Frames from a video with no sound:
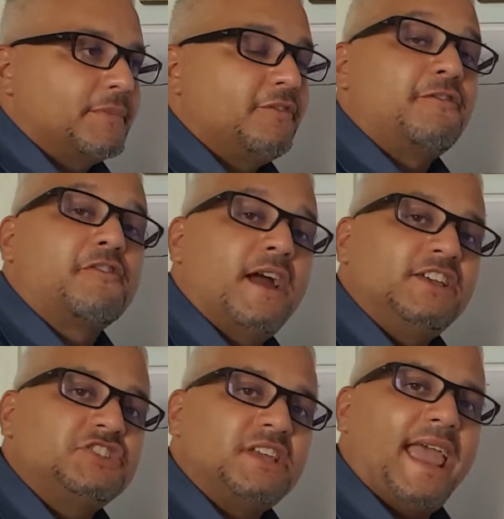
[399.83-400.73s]

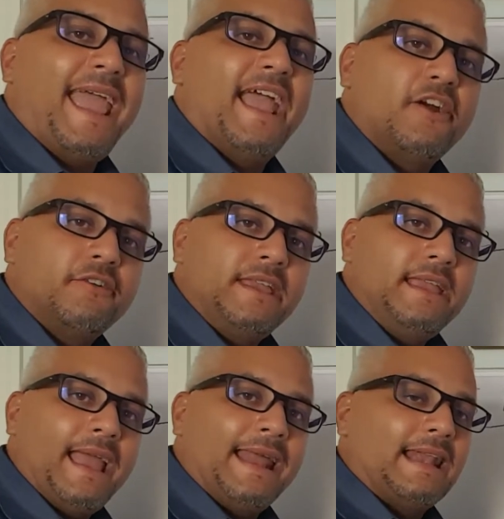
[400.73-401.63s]
fresh,
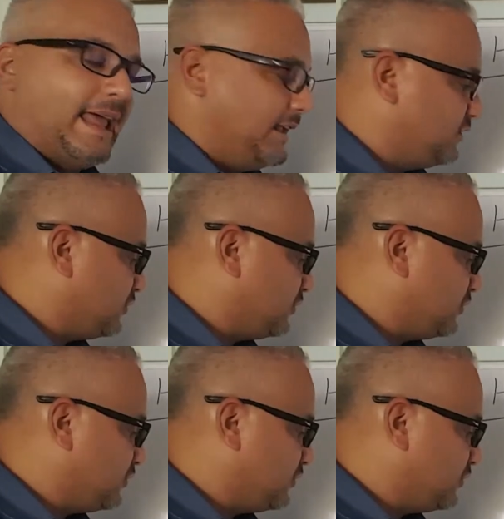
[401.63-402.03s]
airy, and light.